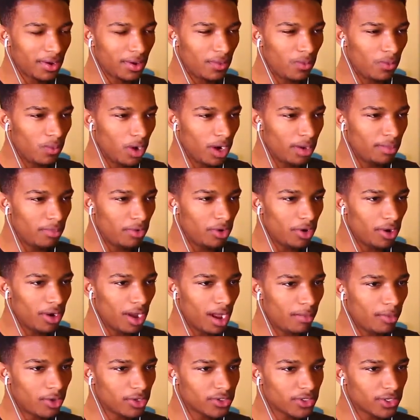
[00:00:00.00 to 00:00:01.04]
One more.
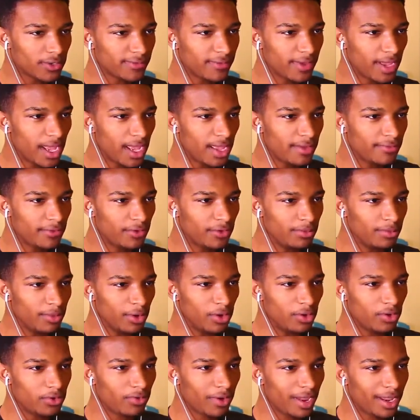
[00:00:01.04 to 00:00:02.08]
I'm on survival
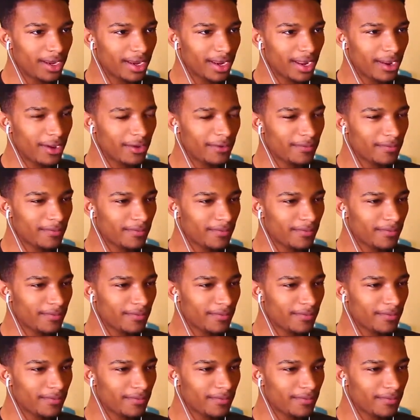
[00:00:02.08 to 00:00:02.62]
mode right now.